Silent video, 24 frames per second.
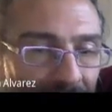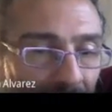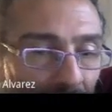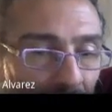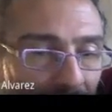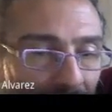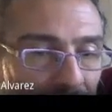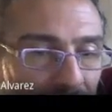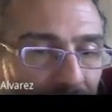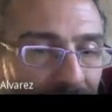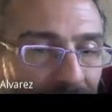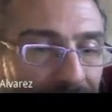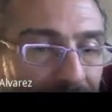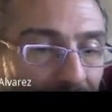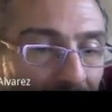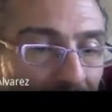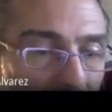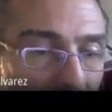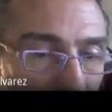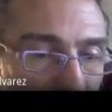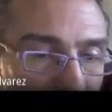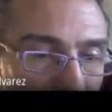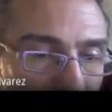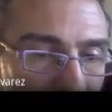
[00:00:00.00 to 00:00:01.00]
And what we
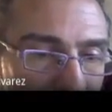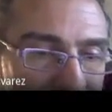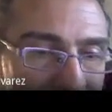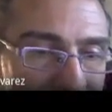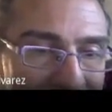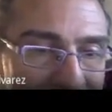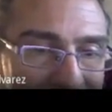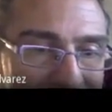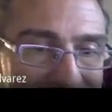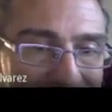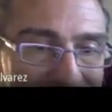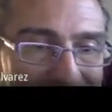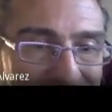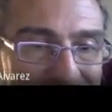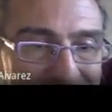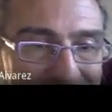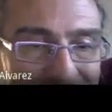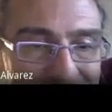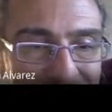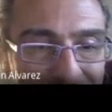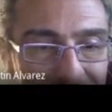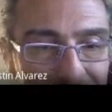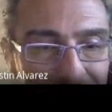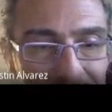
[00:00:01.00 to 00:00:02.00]
found is that
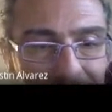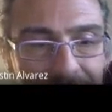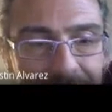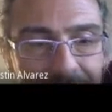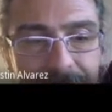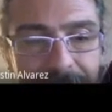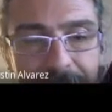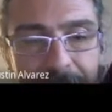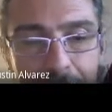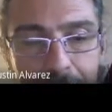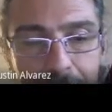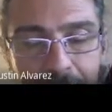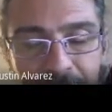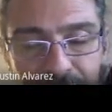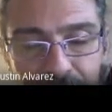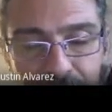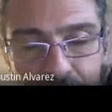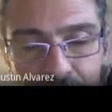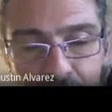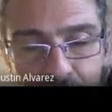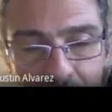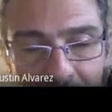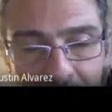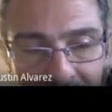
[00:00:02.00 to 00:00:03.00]
there are a critical
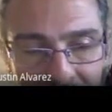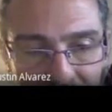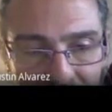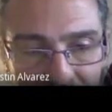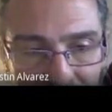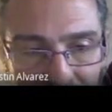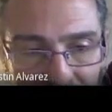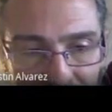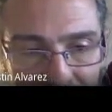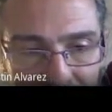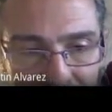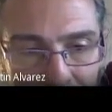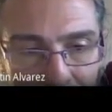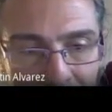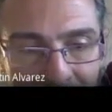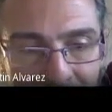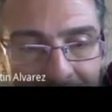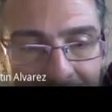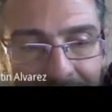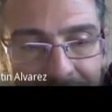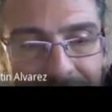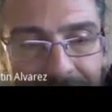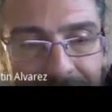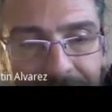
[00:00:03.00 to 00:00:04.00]
perturbation,
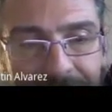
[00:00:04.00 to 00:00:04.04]
that